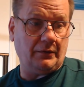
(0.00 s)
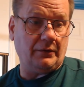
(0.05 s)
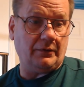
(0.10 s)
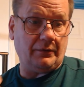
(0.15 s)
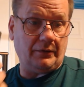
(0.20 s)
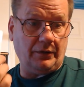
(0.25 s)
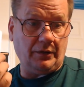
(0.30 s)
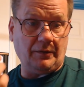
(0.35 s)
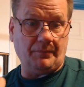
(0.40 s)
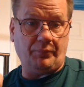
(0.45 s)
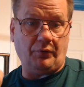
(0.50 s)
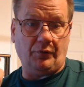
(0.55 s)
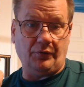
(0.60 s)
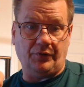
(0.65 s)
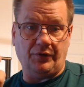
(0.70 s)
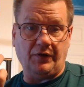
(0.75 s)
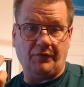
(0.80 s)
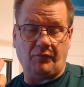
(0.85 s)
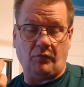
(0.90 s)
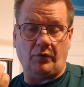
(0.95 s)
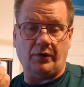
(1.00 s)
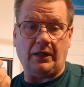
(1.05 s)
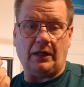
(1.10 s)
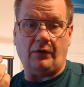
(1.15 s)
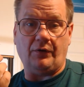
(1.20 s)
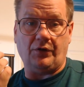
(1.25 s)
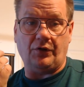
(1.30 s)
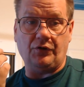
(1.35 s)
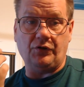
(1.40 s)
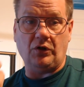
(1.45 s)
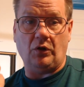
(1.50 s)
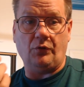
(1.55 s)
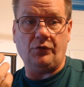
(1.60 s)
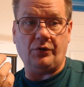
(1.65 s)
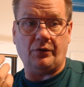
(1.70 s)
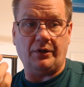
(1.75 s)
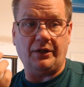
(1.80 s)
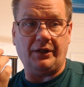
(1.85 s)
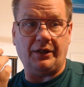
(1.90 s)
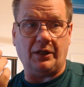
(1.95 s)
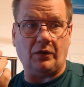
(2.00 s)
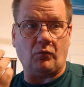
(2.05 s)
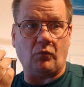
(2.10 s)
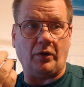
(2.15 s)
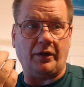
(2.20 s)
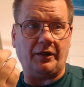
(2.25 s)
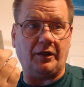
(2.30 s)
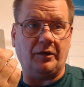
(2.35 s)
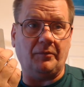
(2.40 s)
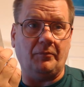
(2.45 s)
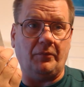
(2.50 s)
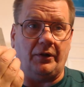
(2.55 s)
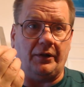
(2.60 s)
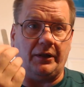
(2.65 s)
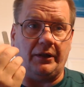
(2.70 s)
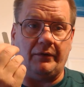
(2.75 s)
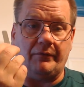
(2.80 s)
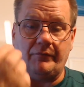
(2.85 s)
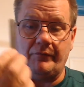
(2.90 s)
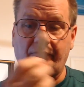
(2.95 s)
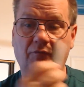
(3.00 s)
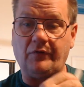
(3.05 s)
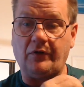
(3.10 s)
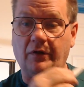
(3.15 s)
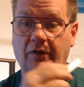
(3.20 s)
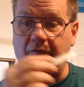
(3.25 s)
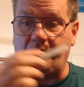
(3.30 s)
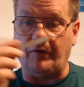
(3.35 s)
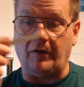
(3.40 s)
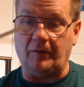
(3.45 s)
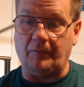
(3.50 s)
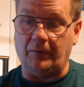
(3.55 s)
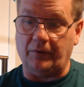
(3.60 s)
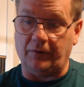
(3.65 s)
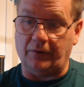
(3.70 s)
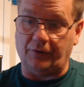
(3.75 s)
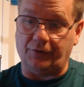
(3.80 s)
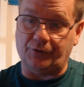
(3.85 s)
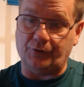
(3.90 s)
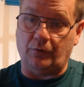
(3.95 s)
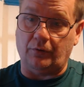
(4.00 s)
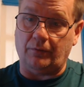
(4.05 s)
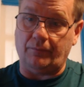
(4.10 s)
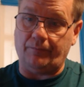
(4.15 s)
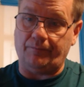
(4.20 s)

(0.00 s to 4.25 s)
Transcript: You can pull the different one out and know you're hitting it right on the money. Very valuable little tool.